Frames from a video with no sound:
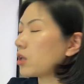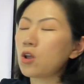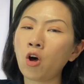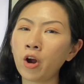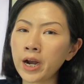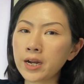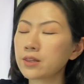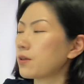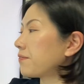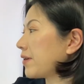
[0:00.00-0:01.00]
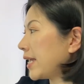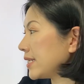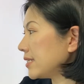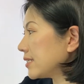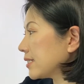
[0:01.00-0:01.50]
are the
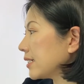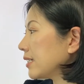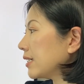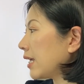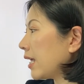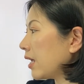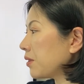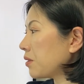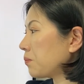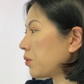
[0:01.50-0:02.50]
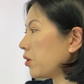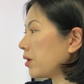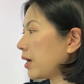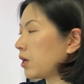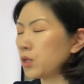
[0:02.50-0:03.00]
friend and the
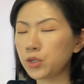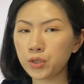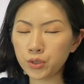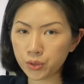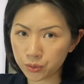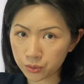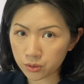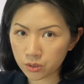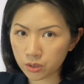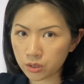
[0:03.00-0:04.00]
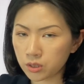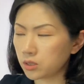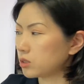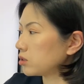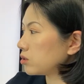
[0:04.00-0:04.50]
pronoun who.
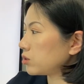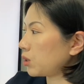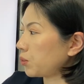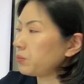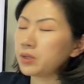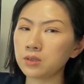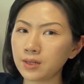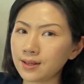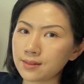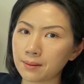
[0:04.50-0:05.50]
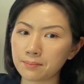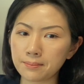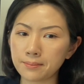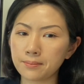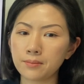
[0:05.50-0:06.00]
So we will link them
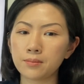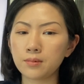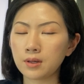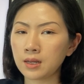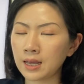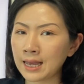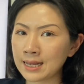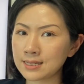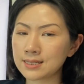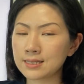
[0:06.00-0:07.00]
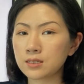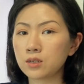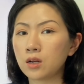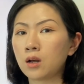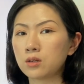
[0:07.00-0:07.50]
as
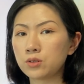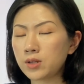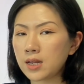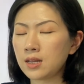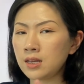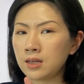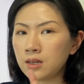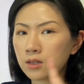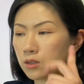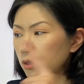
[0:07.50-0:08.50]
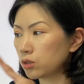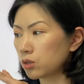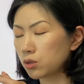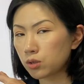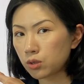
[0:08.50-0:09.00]
so that
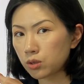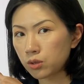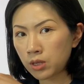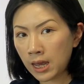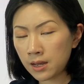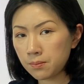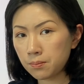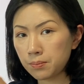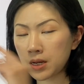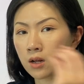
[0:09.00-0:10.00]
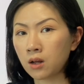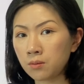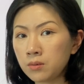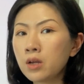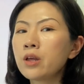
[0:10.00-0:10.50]
they
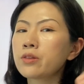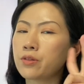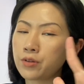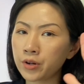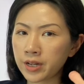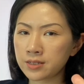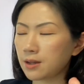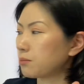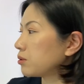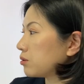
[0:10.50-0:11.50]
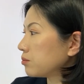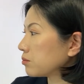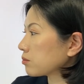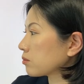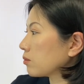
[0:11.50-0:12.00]
become the third example.
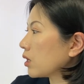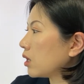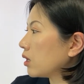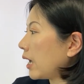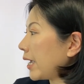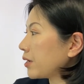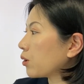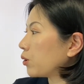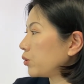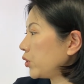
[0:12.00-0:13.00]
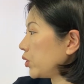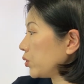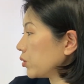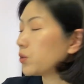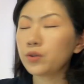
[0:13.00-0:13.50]
I call
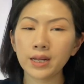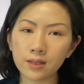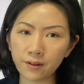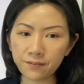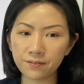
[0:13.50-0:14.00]
you who I love.